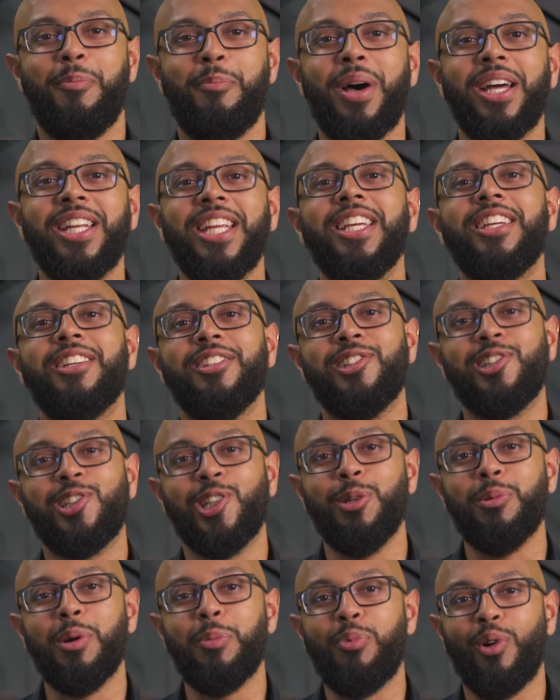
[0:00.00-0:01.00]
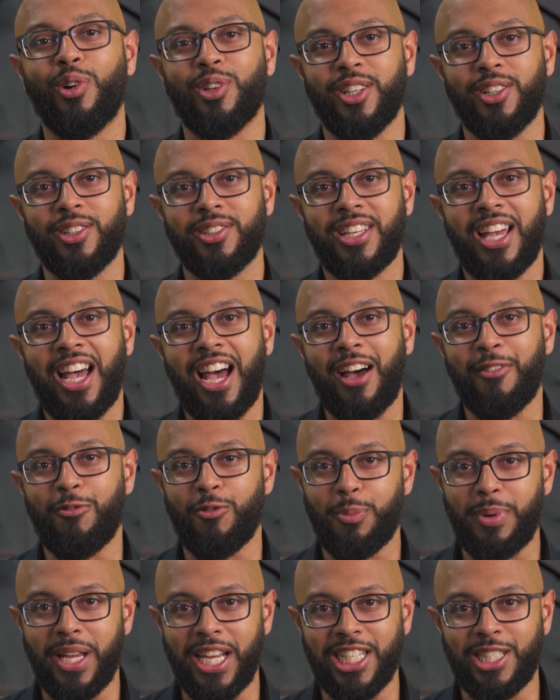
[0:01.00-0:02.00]
Many consumer products have
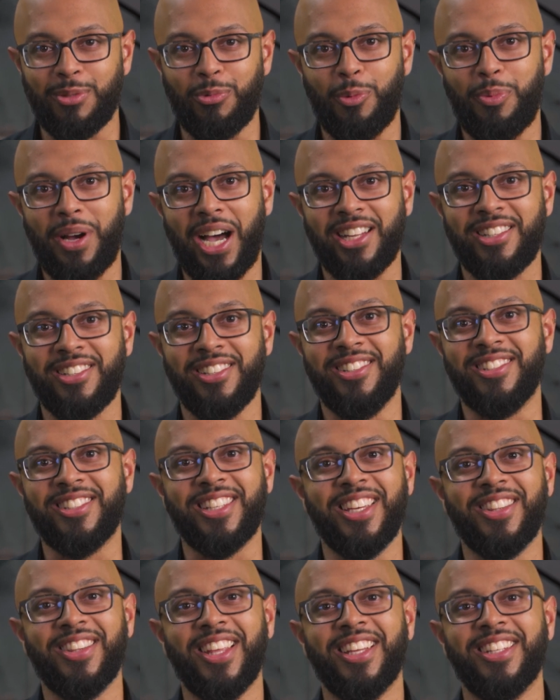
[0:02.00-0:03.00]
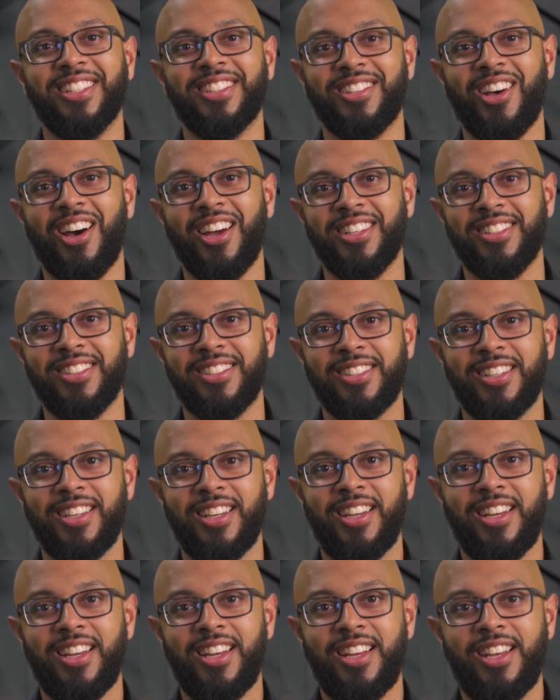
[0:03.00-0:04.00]
repeatable patterns in their designs,
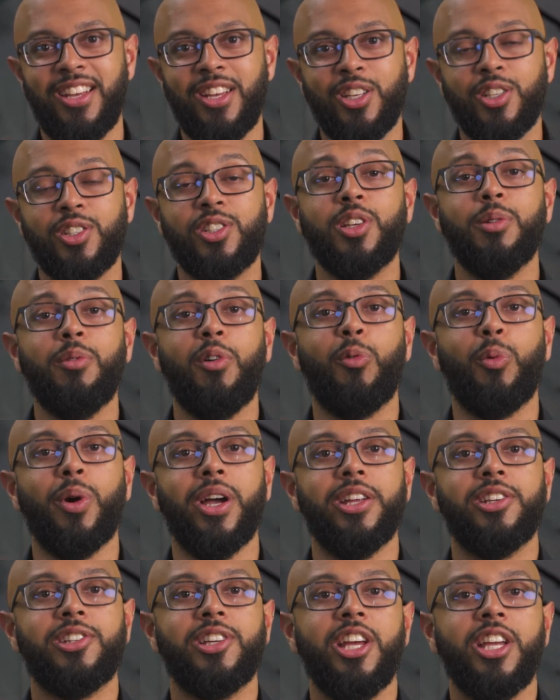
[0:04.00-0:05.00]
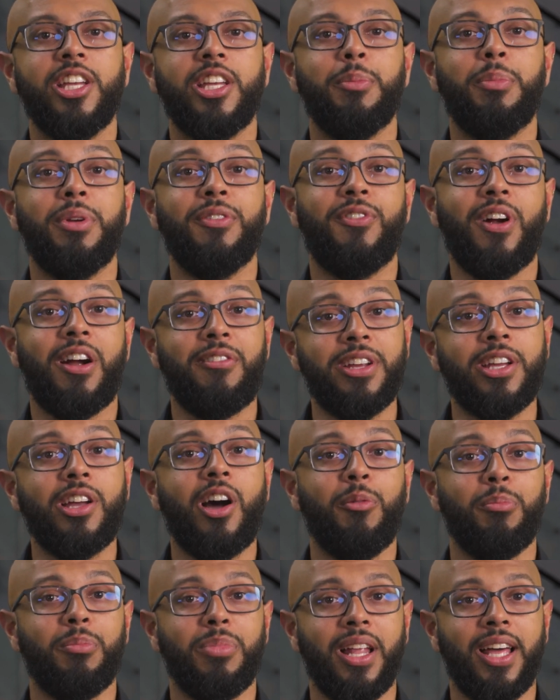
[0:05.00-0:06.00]
some of which can be very
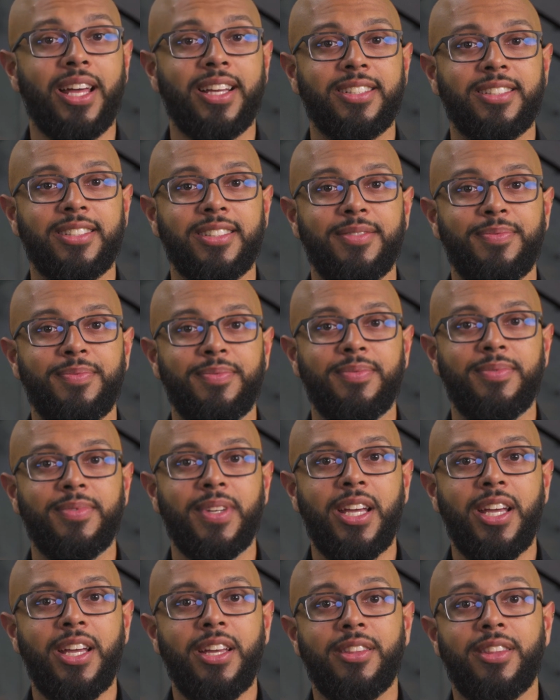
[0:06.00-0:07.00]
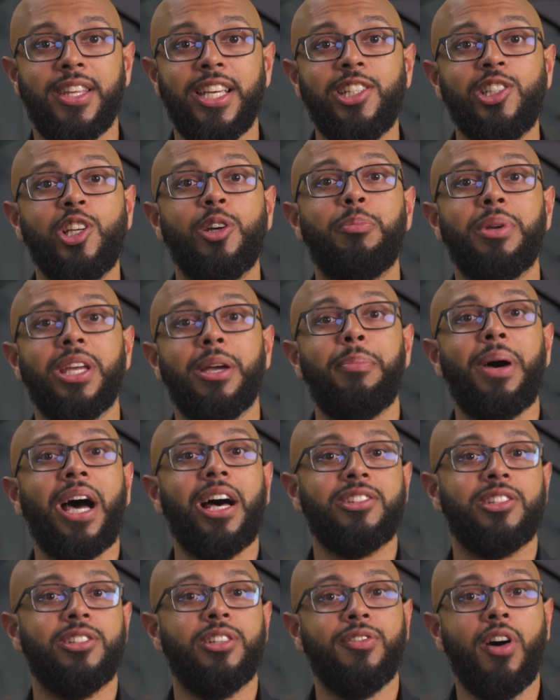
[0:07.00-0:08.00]
complex. These could be a
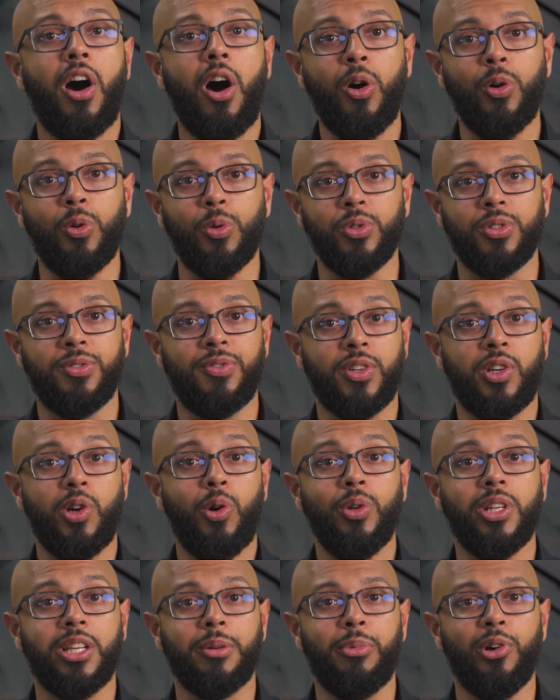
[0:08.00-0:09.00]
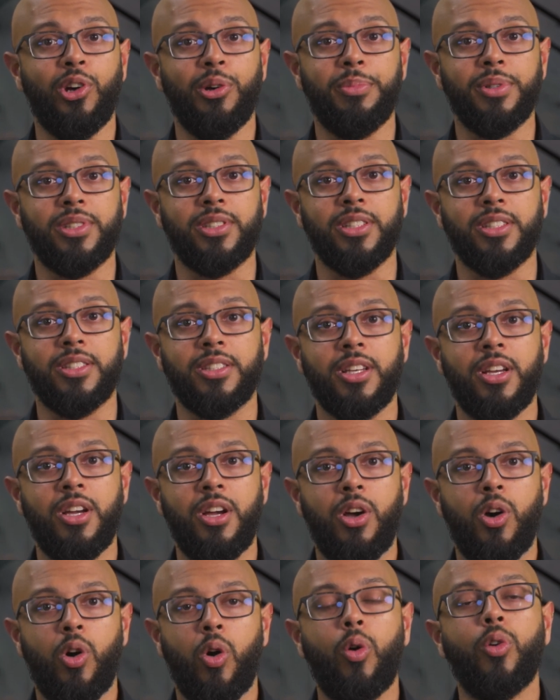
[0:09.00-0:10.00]
pattern of holes for cooling purposes,
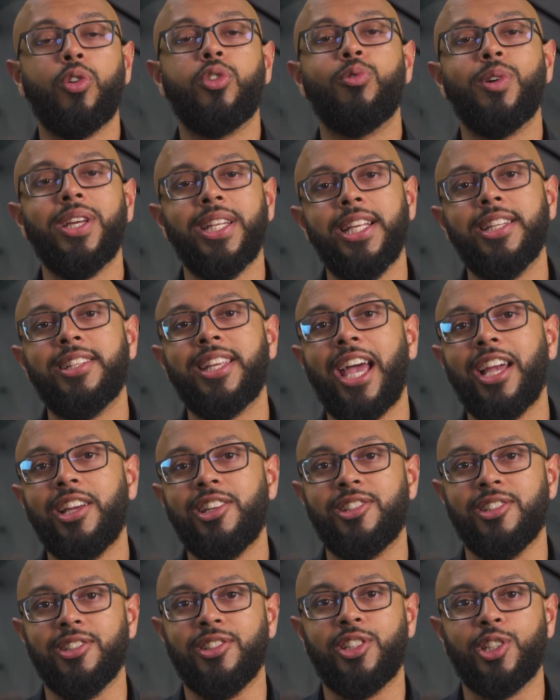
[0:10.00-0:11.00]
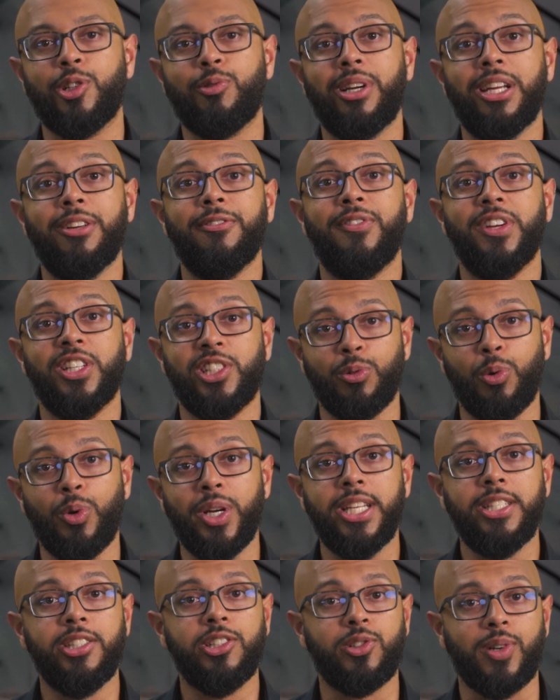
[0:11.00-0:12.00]
or 3D textures to create visual
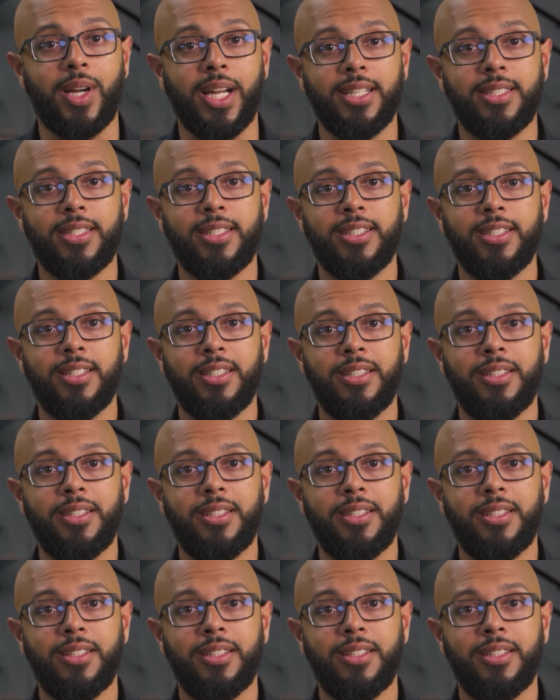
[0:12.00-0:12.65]
interest.